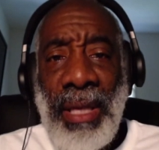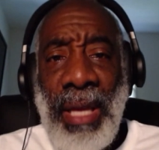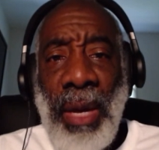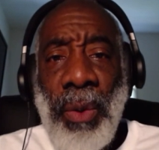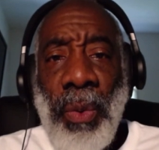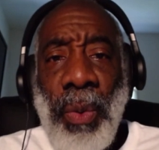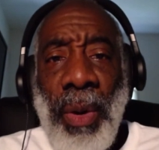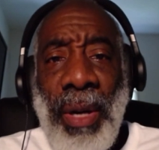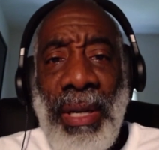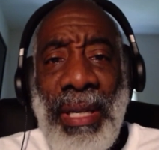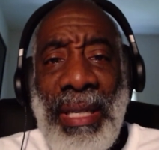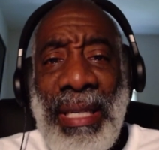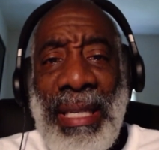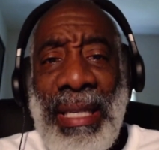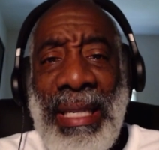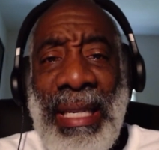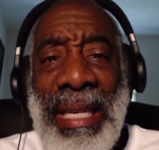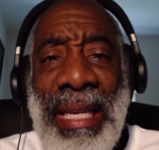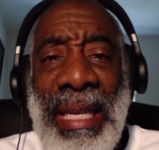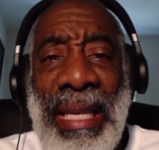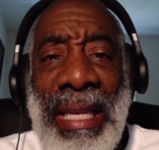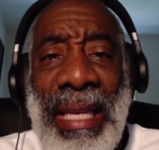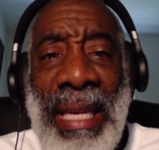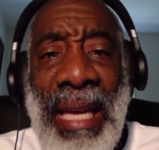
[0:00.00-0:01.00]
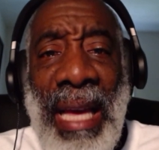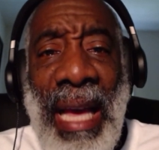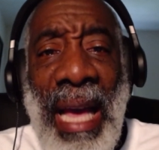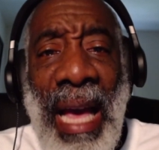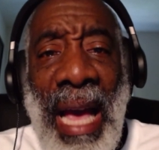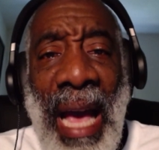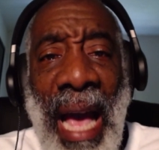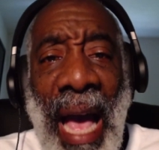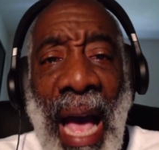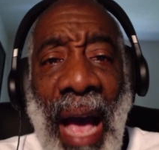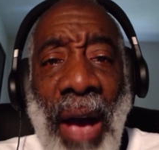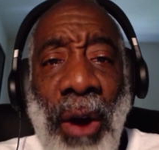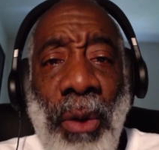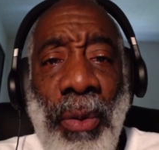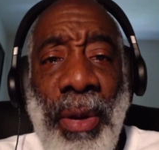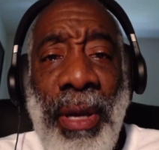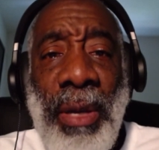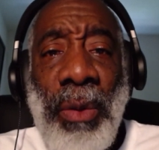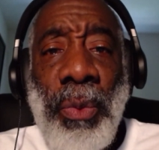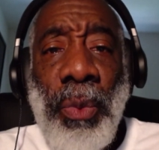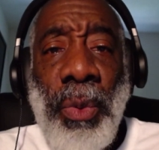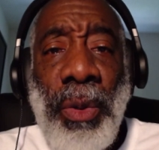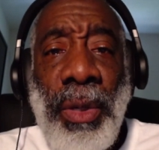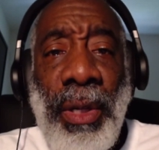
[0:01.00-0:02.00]
they wanted to see how
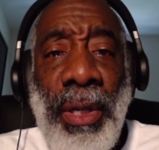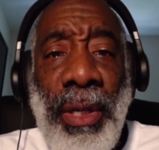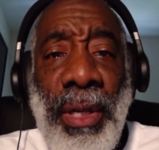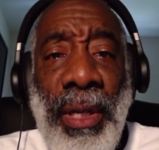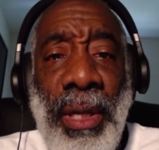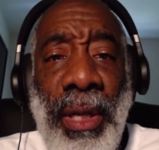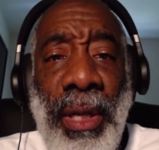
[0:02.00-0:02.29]
it would